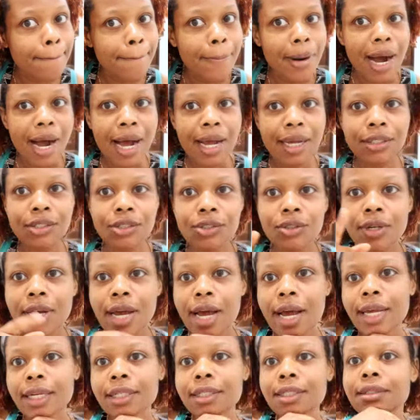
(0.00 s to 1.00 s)
as you
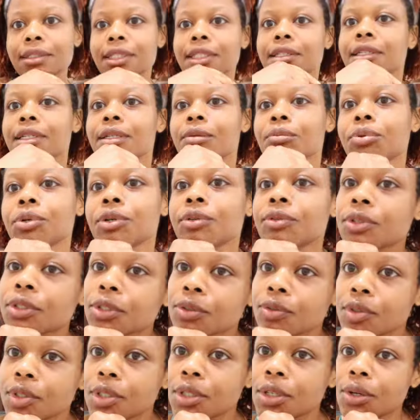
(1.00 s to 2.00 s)
guys seen in
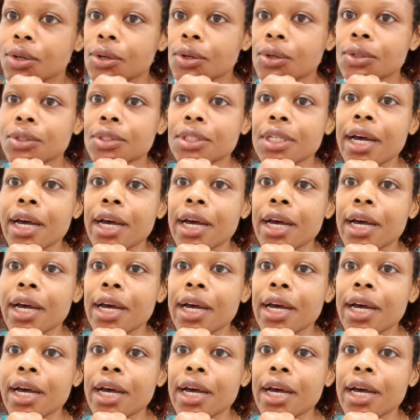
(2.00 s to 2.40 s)
previous videos,